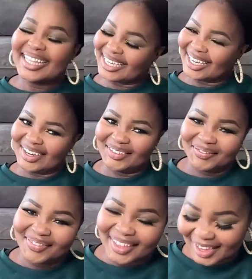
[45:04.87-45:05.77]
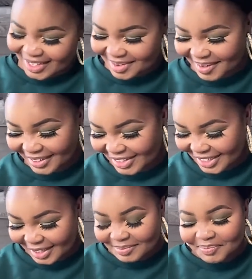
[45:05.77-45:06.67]
Thank you. Thank you so
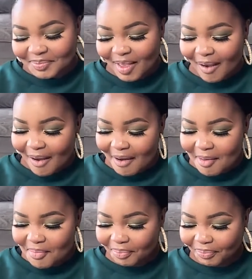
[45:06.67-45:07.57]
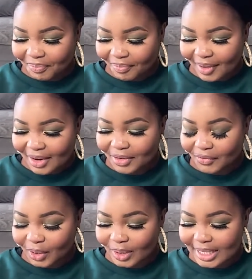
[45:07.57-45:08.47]
much. Um,
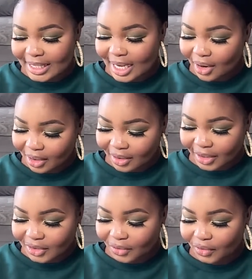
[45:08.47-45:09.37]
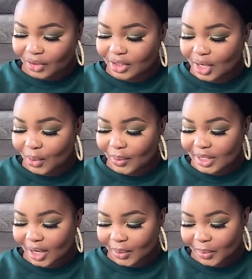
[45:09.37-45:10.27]
Rufilo says, hi, Olerato, your videos are always
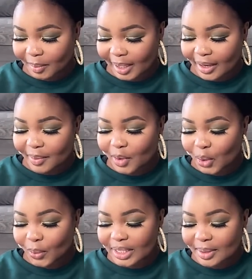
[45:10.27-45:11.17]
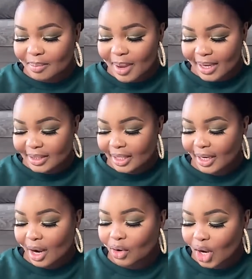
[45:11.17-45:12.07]
heartwarming. I'm always amazed at
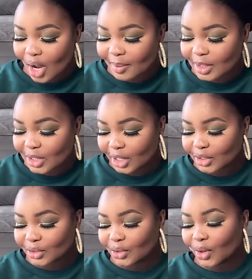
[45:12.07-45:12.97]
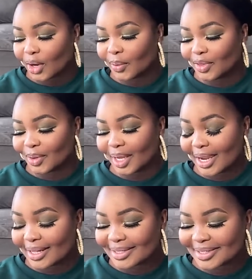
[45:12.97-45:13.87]
how calm and gentle you are with your
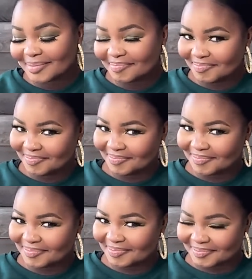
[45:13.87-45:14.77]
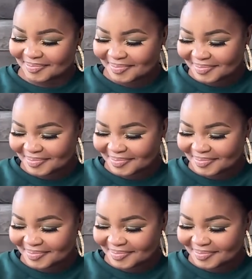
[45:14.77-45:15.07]
kids. Hmm.